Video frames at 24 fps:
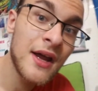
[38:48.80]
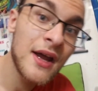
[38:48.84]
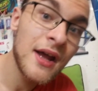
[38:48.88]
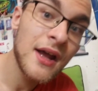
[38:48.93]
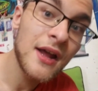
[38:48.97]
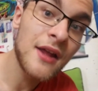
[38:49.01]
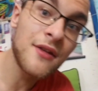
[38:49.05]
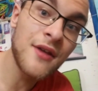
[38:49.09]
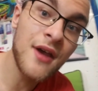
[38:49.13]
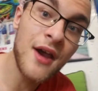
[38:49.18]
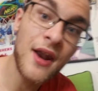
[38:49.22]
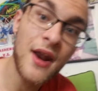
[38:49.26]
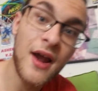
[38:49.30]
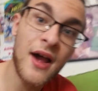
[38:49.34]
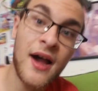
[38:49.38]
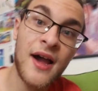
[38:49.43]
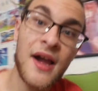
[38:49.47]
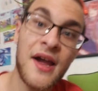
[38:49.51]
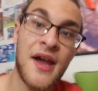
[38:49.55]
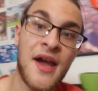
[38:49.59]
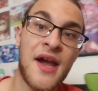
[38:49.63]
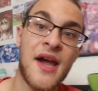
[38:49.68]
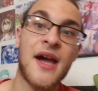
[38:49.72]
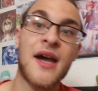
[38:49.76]
that I
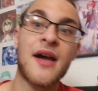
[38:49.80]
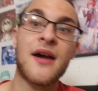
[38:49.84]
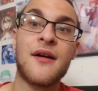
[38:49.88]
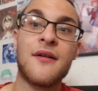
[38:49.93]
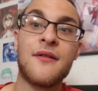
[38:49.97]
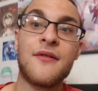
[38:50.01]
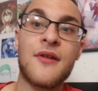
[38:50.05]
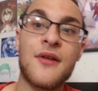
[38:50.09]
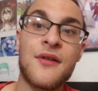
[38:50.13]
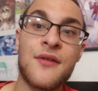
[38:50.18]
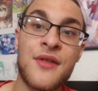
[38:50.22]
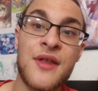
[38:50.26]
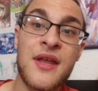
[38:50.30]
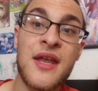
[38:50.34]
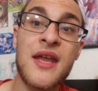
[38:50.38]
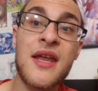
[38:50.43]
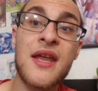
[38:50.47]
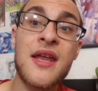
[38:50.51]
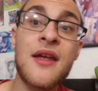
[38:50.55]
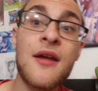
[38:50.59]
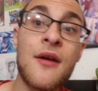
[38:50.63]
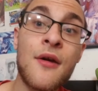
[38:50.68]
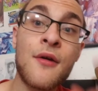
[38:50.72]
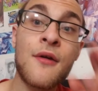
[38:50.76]
have.
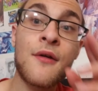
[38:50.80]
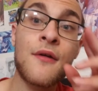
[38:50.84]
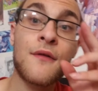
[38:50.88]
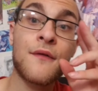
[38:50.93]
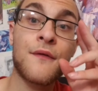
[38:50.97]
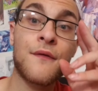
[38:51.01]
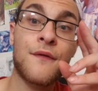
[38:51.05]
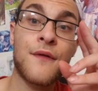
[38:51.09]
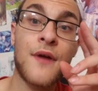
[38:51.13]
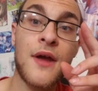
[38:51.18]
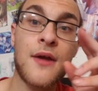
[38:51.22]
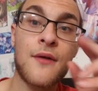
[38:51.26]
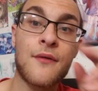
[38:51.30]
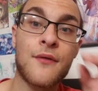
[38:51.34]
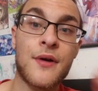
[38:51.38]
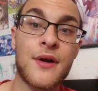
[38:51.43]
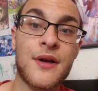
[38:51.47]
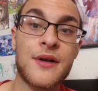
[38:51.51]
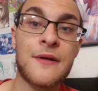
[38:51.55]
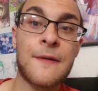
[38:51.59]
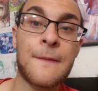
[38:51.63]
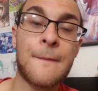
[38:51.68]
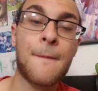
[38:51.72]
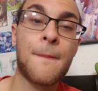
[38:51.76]
The
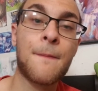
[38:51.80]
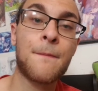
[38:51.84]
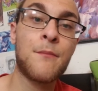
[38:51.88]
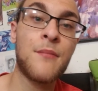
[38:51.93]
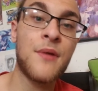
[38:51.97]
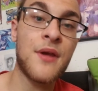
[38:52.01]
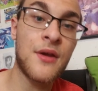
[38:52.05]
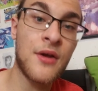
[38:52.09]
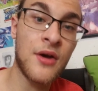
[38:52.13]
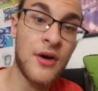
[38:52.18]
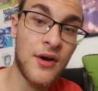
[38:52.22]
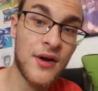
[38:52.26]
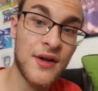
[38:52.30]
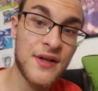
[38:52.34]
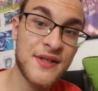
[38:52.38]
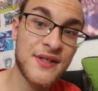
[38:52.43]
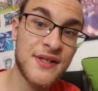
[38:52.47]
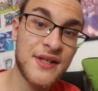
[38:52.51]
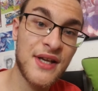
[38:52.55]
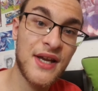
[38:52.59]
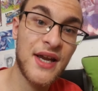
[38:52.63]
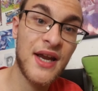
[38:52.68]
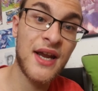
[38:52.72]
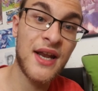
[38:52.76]
favorite.
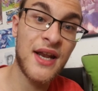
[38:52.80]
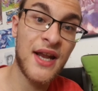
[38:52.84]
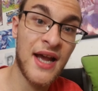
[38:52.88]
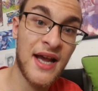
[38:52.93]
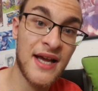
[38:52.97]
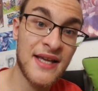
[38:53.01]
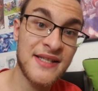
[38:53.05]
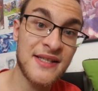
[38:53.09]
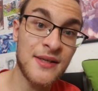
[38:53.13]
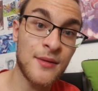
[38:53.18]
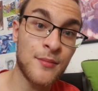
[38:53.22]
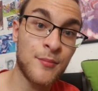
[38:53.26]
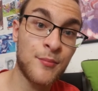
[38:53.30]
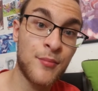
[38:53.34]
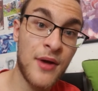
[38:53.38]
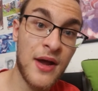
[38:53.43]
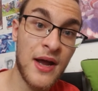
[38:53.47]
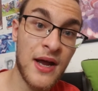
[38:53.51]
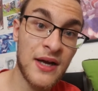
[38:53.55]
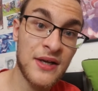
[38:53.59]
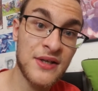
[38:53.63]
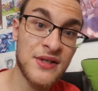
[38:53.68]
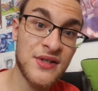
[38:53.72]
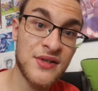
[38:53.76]
Because it has a
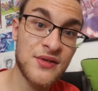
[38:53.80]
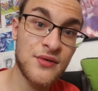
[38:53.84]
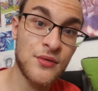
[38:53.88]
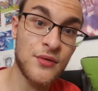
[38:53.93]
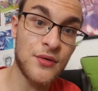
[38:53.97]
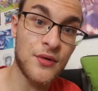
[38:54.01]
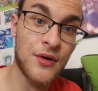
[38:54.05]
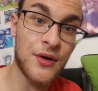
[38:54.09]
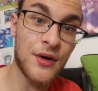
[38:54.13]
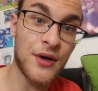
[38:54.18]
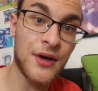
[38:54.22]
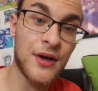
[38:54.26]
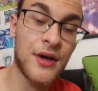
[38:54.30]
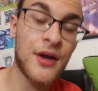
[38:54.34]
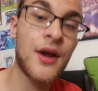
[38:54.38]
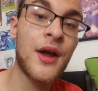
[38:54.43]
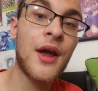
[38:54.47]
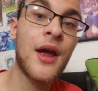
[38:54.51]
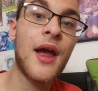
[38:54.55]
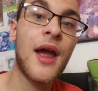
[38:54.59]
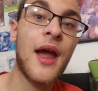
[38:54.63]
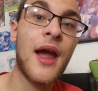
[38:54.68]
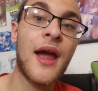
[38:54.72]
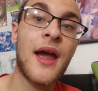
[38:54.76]
backstory.
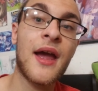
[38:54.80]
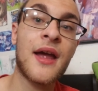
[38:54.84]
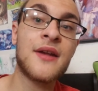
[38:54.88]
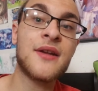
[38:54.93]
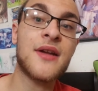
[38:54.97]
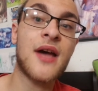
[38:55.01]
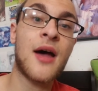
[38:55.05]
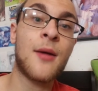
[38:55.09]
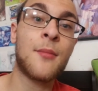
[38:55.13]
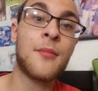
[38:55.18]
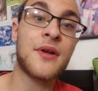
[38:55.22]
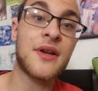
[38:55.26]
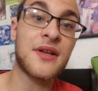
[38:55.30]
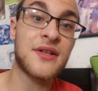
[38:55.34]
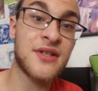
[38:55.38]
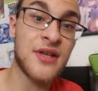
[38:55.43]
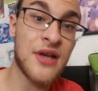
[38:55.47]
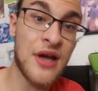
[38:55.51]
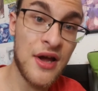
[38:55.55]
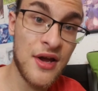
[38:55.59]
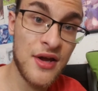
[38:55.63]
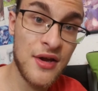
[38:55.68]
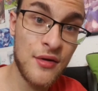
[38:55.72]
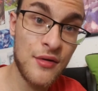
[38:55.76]
And I'm going to
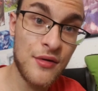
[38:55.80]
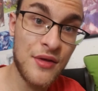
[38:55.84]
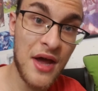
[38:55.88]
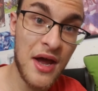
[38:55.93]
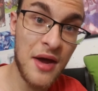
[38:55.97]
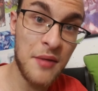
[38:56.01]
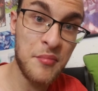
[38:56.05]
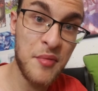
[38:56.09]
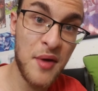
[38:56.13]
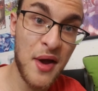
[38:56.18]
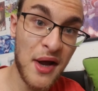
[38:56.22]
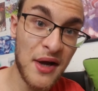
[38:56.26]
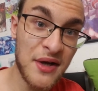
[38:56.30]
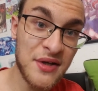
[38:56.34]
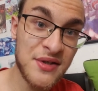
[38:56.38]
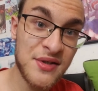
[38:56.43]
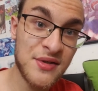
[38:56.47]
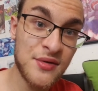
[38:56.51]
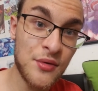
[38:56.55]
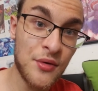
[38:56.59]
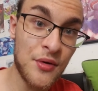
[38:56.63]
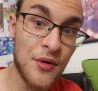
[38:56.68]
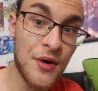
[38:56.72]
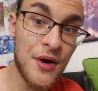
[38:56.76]
tell you that
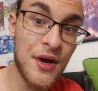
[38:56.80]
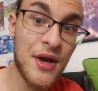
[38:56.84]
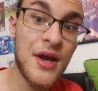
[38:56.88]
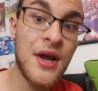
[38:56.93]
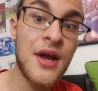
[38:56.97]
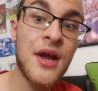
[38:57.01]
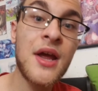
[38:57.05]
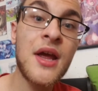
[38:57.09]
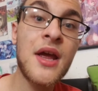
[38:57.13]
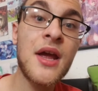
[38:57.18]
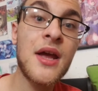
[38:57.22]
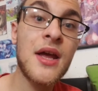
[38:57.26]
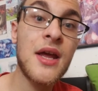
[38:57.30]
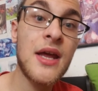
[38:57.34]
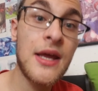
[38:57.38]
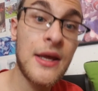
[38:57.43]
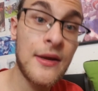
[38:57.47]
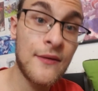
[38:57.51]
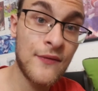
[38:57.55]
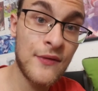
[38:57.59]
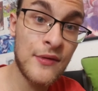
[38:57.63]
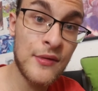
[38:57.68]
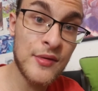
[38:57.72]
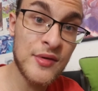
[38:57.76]
backstory
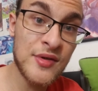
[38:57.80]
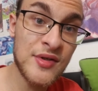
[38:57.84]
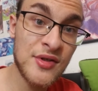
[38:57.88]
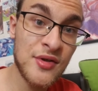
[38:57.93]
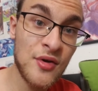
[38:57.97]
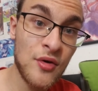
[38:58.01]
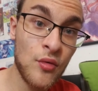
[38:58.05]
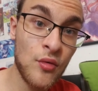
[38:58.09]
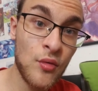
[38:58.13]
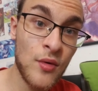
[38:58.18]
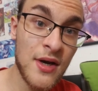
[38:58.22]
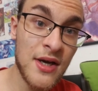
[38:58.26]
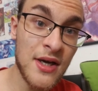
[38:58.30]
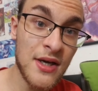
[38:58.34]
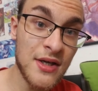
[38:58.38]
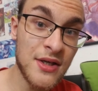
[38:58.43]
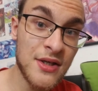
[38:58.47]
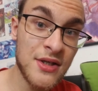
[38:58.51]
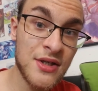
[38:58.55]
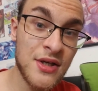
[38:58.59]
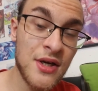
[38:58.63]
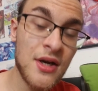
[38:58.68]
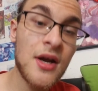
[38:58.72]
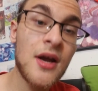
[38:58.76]
if you so
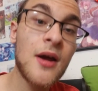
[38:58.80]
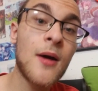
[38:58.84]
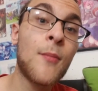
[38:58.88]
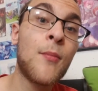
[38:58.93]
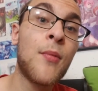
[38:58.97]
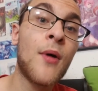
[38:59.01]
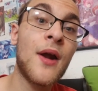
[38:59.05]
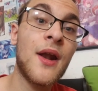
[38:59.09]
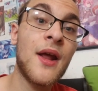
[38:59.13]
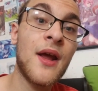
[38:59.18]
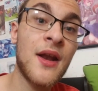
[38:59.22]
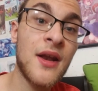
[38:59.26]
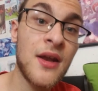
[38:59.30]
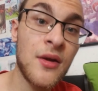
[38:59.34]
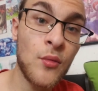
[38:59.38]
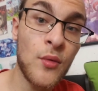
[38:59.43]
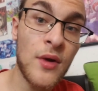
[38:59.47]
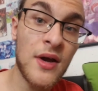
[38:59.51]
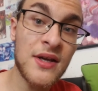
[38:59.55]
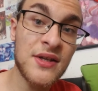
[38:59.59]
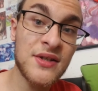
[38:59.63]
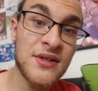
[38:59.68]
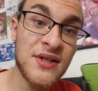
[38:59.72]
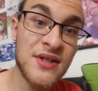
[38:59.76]
wish. But
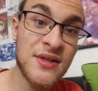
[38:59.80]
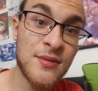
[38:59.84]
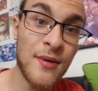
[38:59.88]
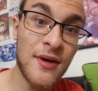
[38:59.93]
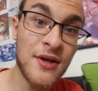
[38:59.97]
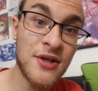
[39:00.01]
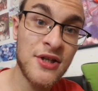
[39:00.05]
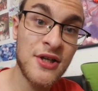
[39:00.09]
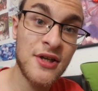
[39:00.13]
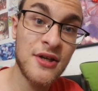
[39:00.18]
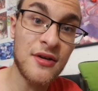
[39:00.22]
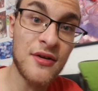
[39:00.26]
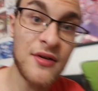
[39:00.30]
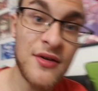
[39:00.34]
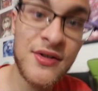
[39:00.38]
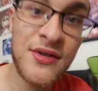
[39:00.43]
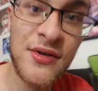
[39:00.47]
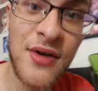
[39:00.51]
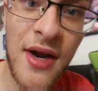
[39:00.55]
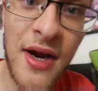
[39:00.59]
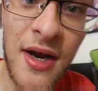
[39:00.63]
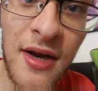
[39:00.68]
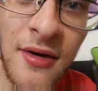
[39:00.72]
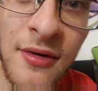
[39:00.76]
anyways, this is my channel,
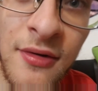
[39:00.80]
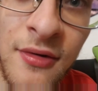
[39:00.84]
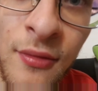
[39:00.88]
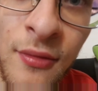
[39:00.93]
so I gotta do